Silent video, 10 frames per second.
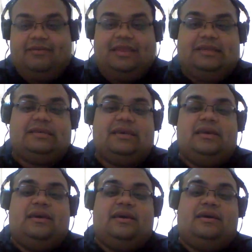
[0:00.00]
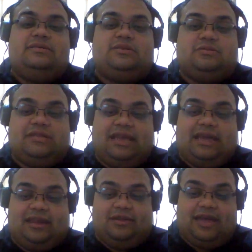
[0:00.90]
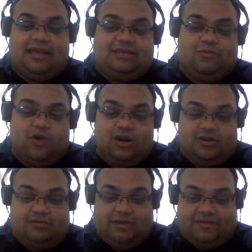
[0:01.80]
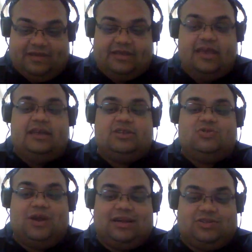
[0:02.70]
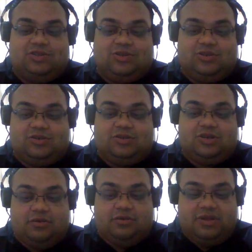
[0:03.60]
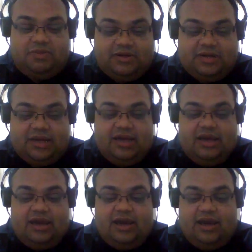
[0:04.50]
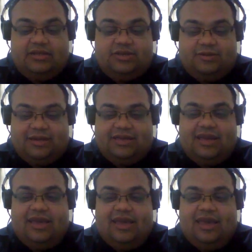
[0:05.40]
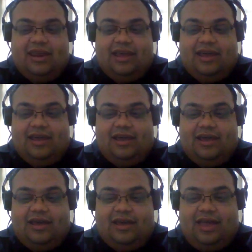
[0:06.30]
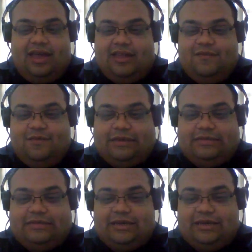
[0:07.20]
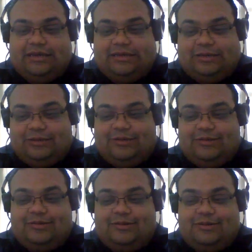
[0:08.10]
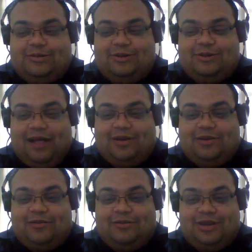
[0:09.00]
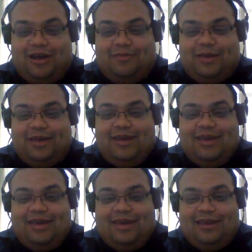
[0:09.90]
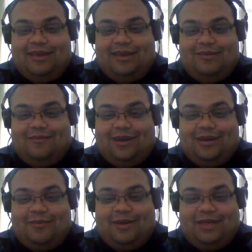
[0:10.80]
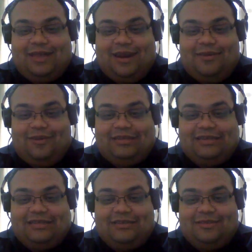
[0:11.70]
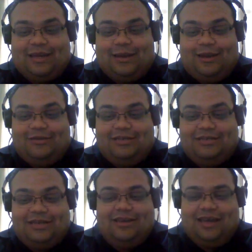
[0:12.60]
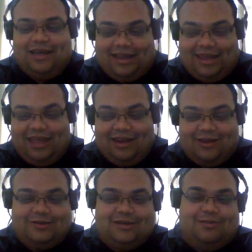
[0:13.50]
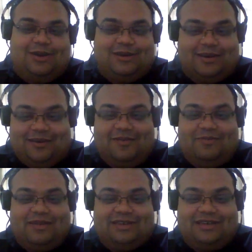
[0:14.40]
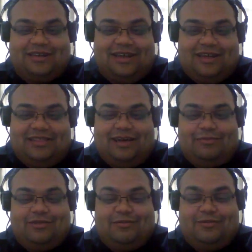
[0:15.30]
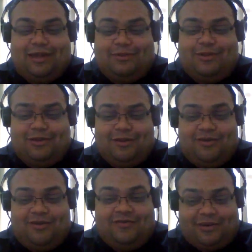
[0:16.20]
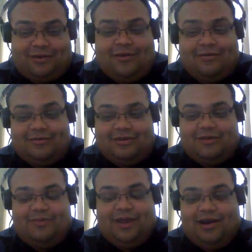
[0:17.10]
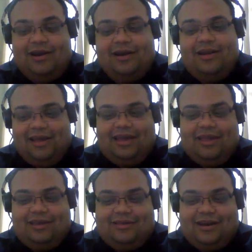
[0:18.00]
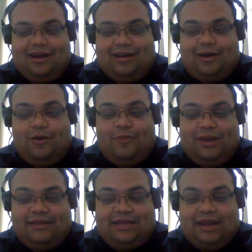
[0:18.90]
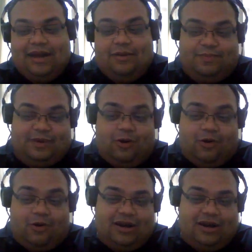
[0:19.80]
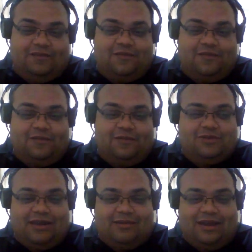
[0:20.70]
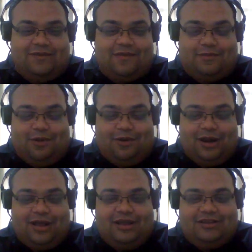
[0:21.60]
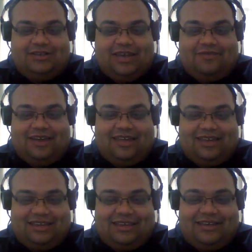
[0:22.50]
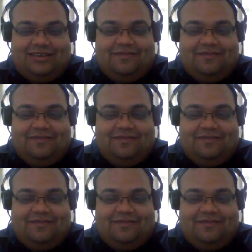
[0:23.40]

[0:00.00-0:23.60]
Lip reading: release. So take a look at it, work with it, try to contribute to it. And if you want to have a cool job in one company that embraces new technologies, again, go to the bottom of the page at www.improvement.com.br, and there are openings there. Or if you want to migrate from your Java EE